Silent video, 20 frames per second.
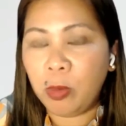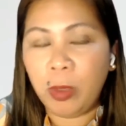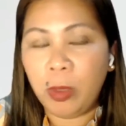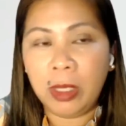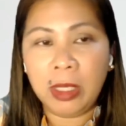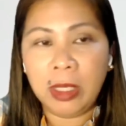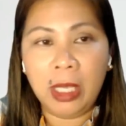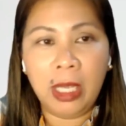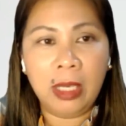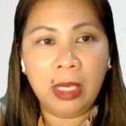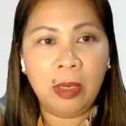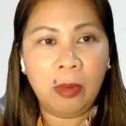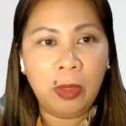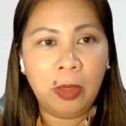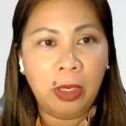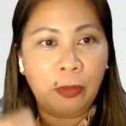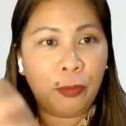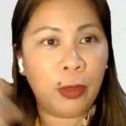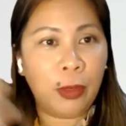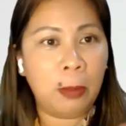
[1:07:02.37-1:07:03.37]
want, and
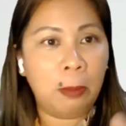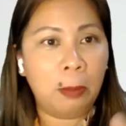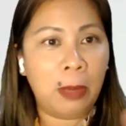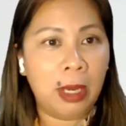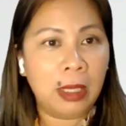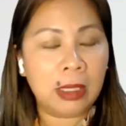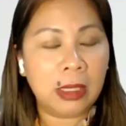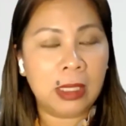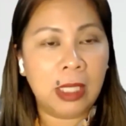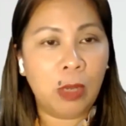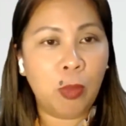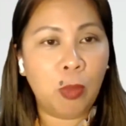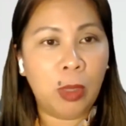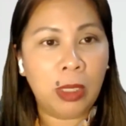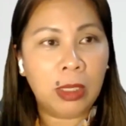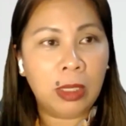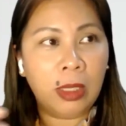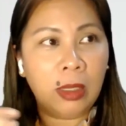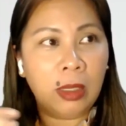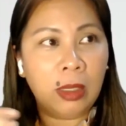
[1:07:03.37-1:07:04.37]
different banks, they
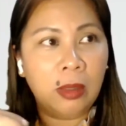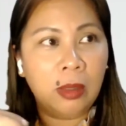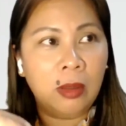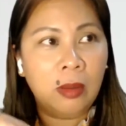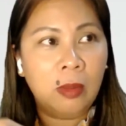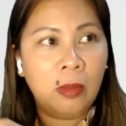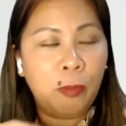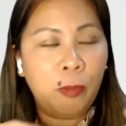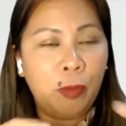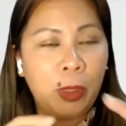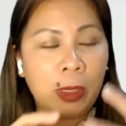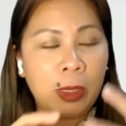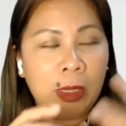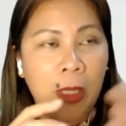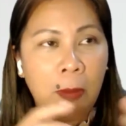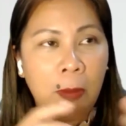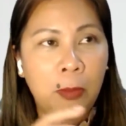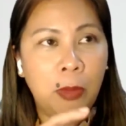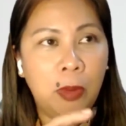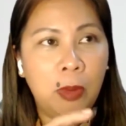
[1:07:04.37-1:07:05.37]
want, for
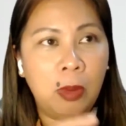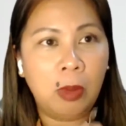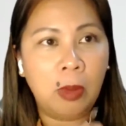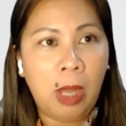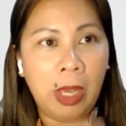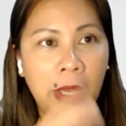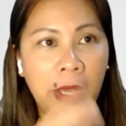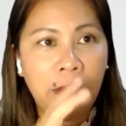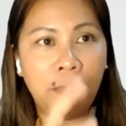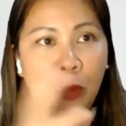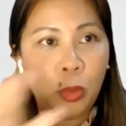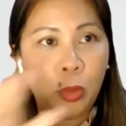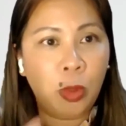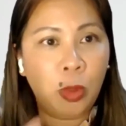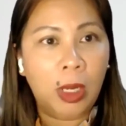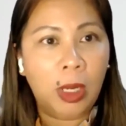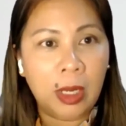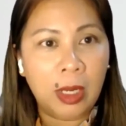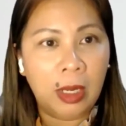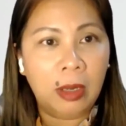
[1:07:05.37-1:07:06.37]
example, I have two
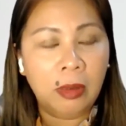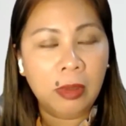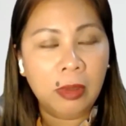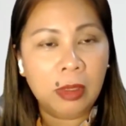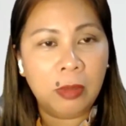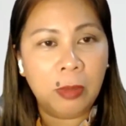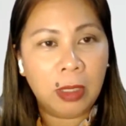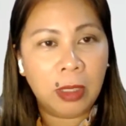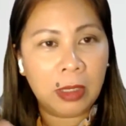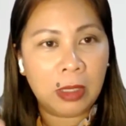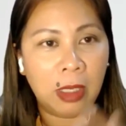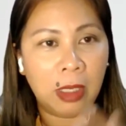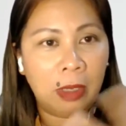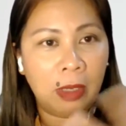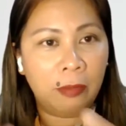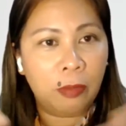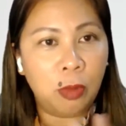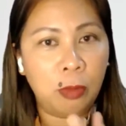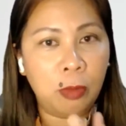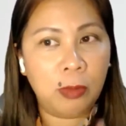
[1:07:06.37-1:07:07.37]
accounts because I
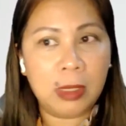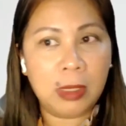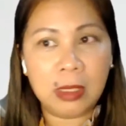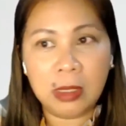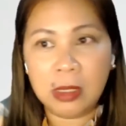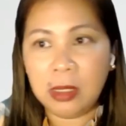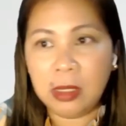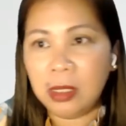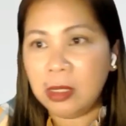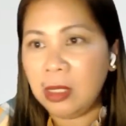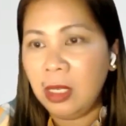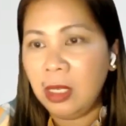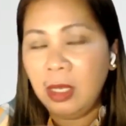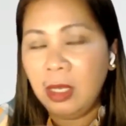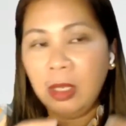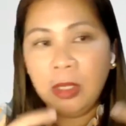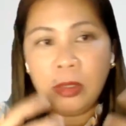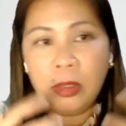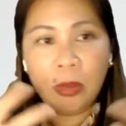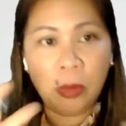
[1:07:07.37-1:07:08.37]
have two businesses.
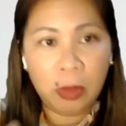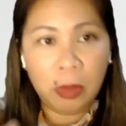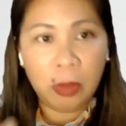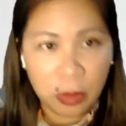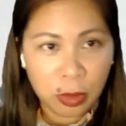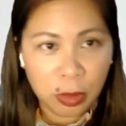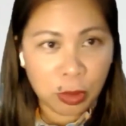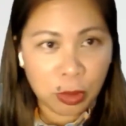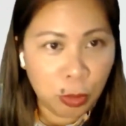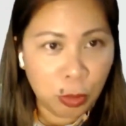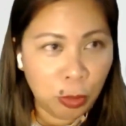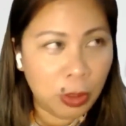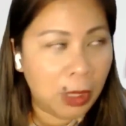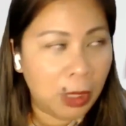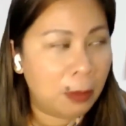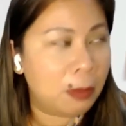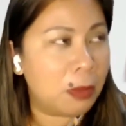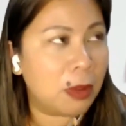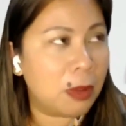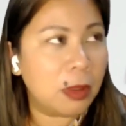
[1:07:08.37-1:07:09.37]
So there's two
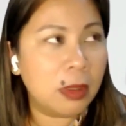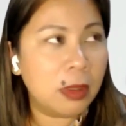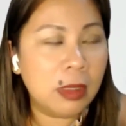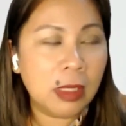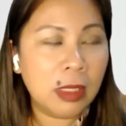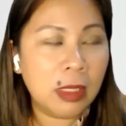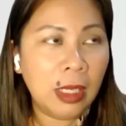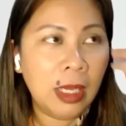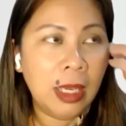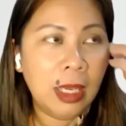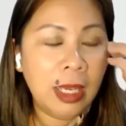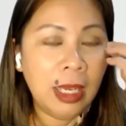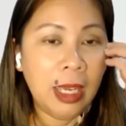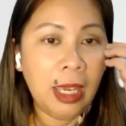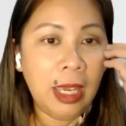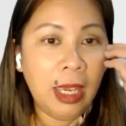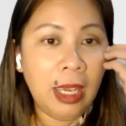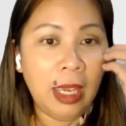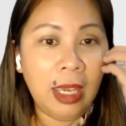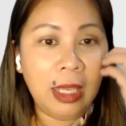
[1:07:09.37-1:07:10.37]
numbers.
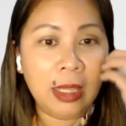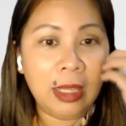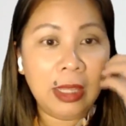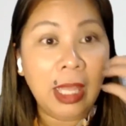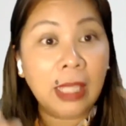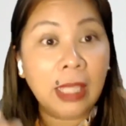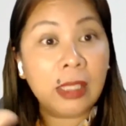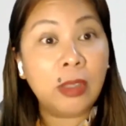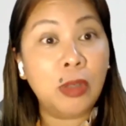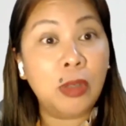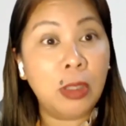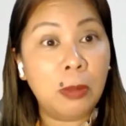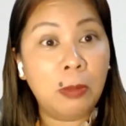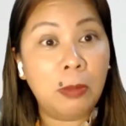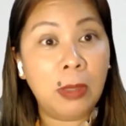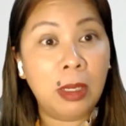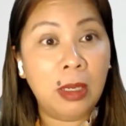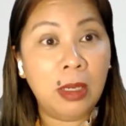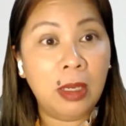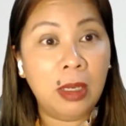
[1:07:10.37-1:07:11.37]
And that could
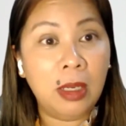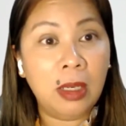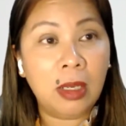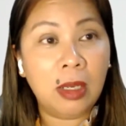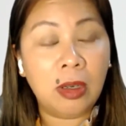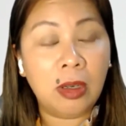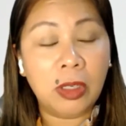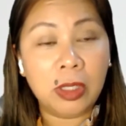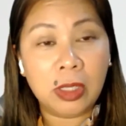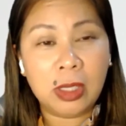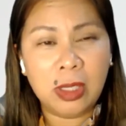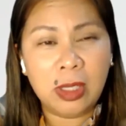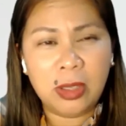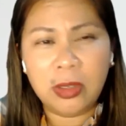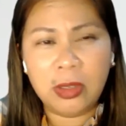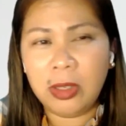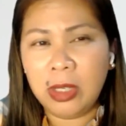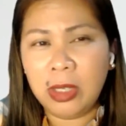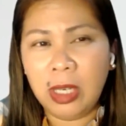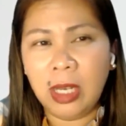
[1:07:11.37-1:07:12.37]
be
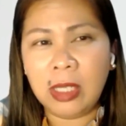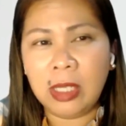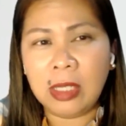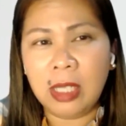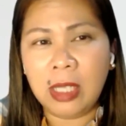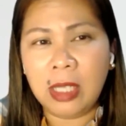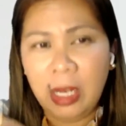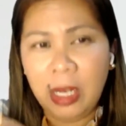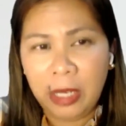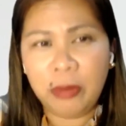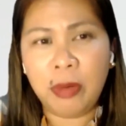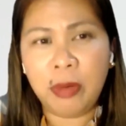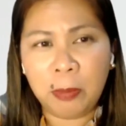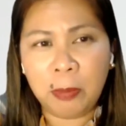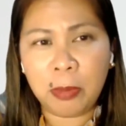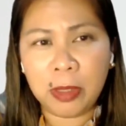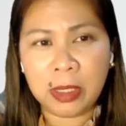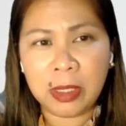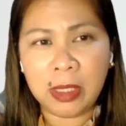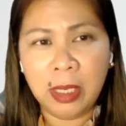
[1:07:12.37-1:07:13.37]
considered as
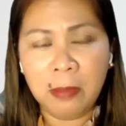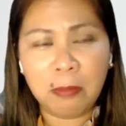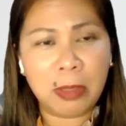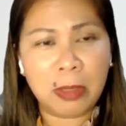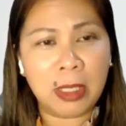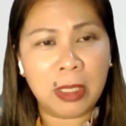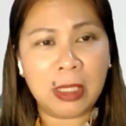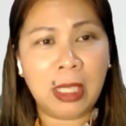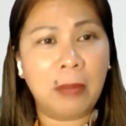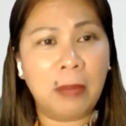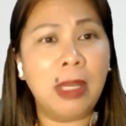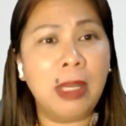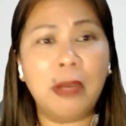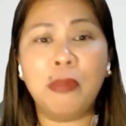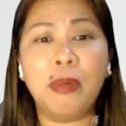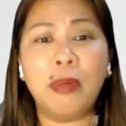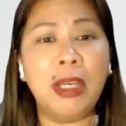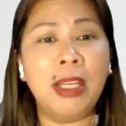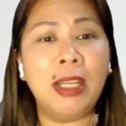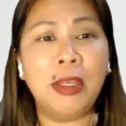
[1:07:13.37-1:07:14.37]
100% because I'm not
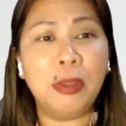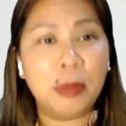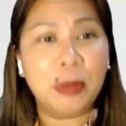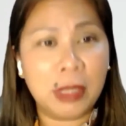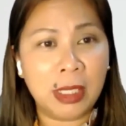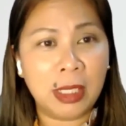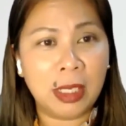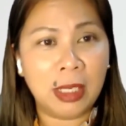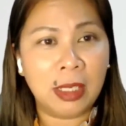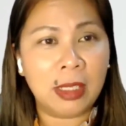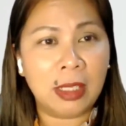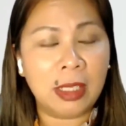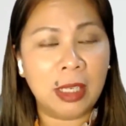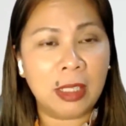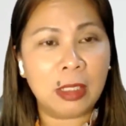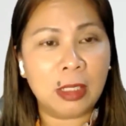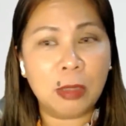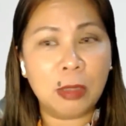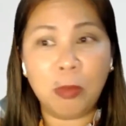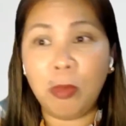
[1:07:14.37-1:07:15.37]
really using it.
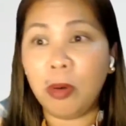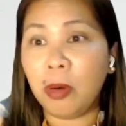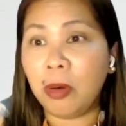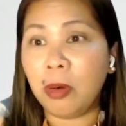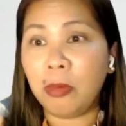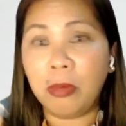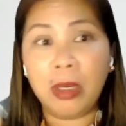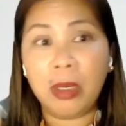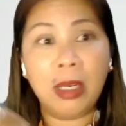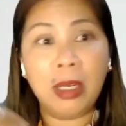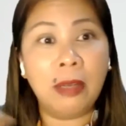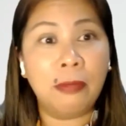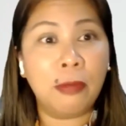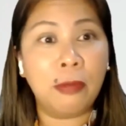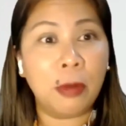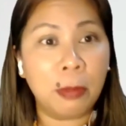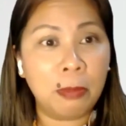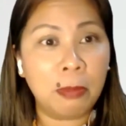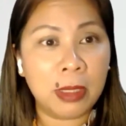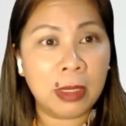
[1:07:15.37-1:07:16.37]
It's more really
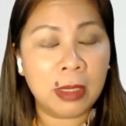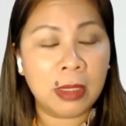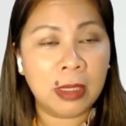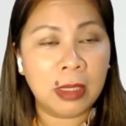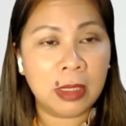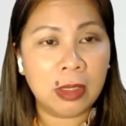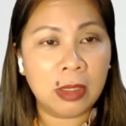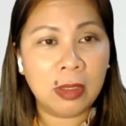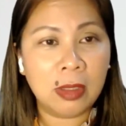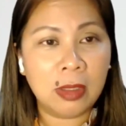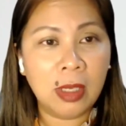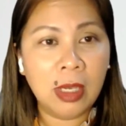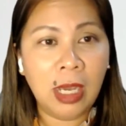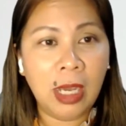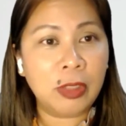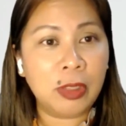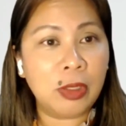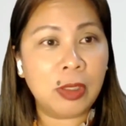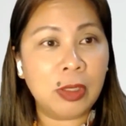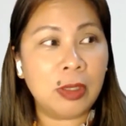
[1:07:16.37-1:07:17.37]
for business. I just